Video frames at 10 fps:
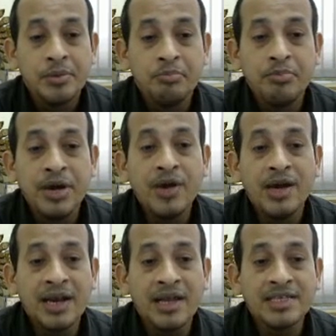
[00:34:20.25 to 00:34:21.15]
value
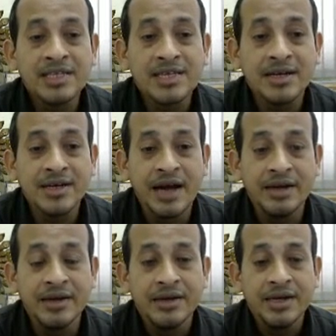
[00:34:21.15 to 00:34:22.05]
analysis are
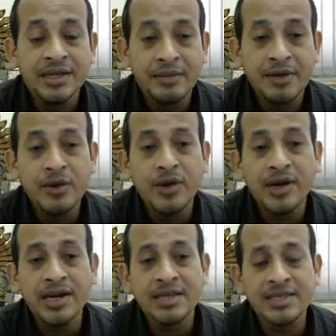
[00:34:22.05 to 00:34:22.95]
done. In the value
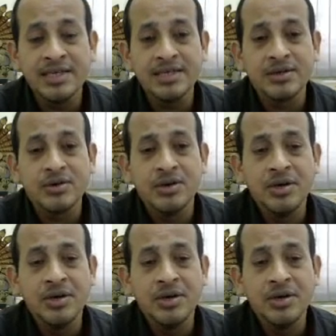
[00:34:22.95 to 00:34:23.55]
analysis,